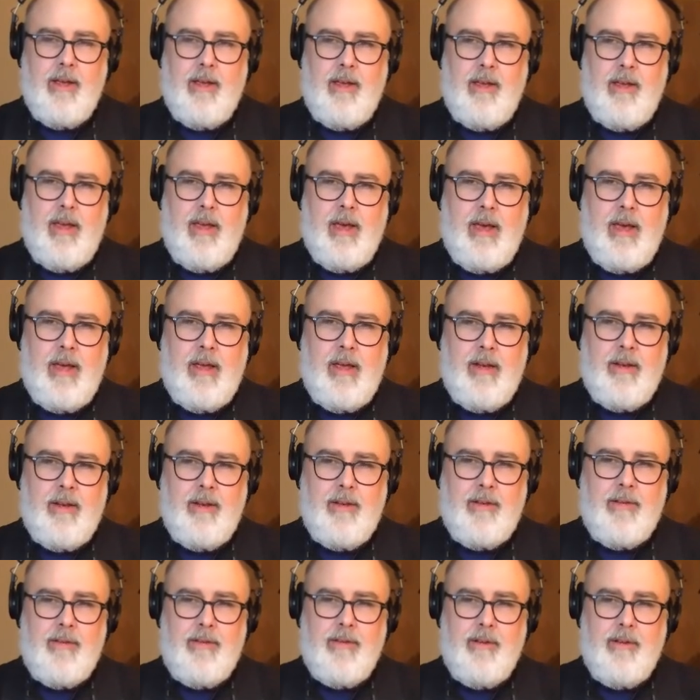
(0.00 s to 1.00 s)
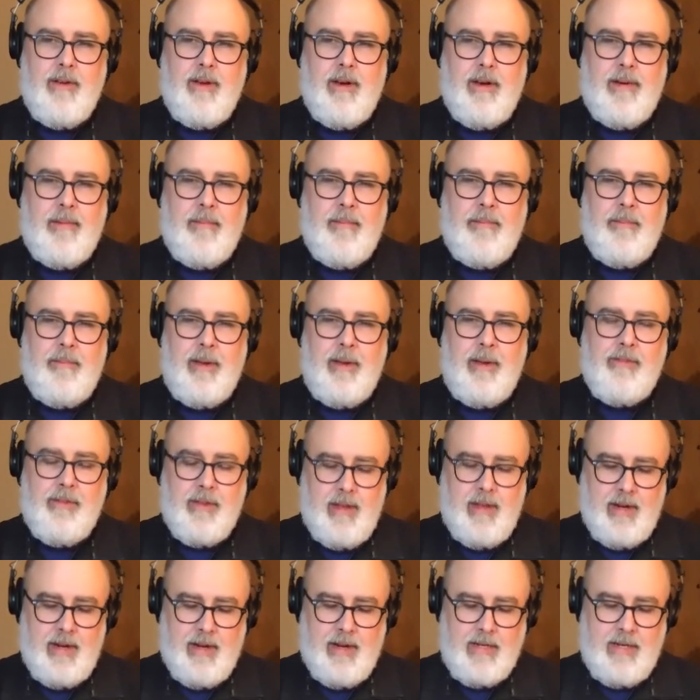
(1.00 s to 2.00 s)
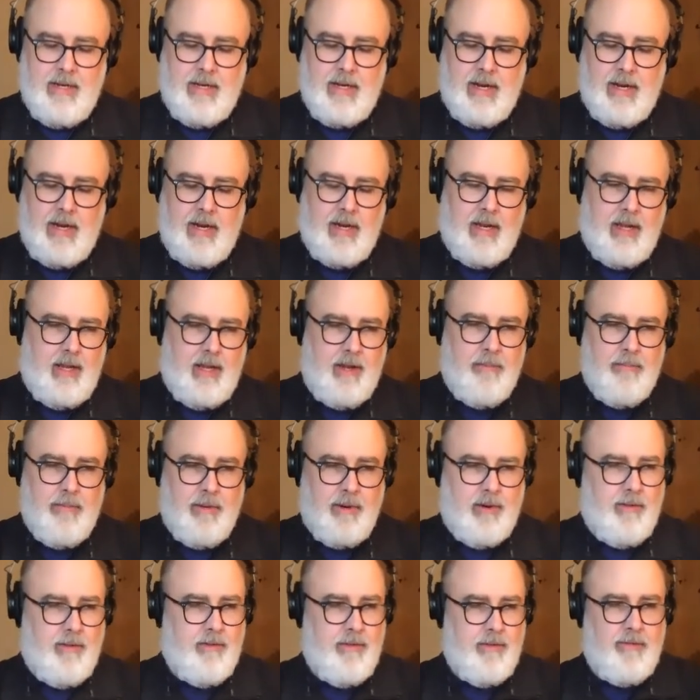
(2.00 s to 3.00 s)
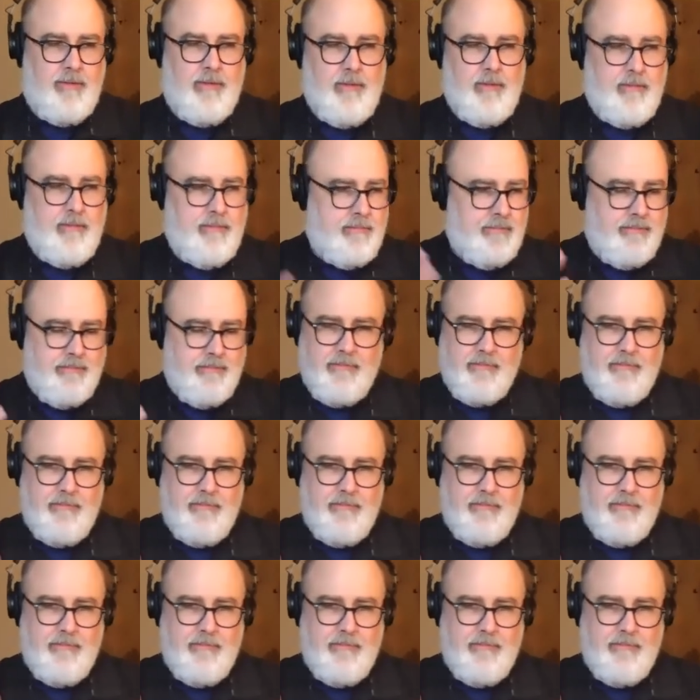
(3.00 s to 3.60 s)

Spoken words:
and basically in 1980, because of some